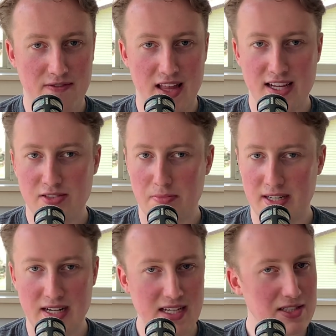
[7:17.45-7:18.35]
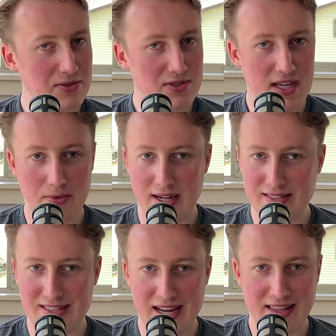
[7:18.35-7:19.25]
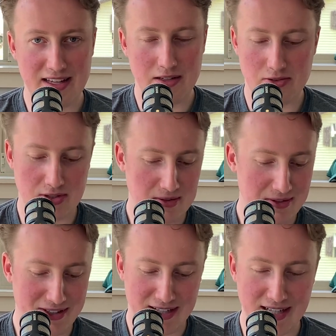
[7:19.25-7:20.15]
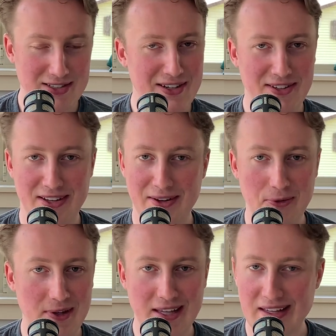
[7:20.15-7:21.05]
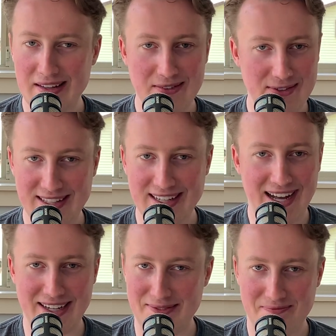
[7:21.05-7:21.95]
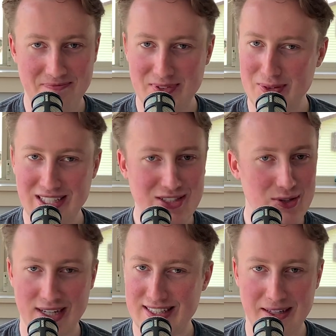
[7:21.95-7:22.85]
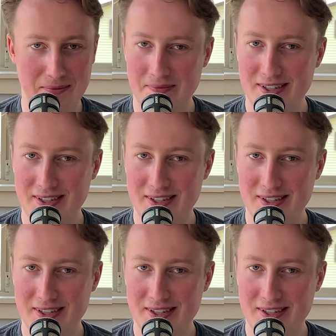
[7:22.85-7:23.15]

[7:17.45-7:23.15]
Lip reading: last Monday, Tuesday, Wednesday, and they'd just looking at each other like, we got him. We tricked them.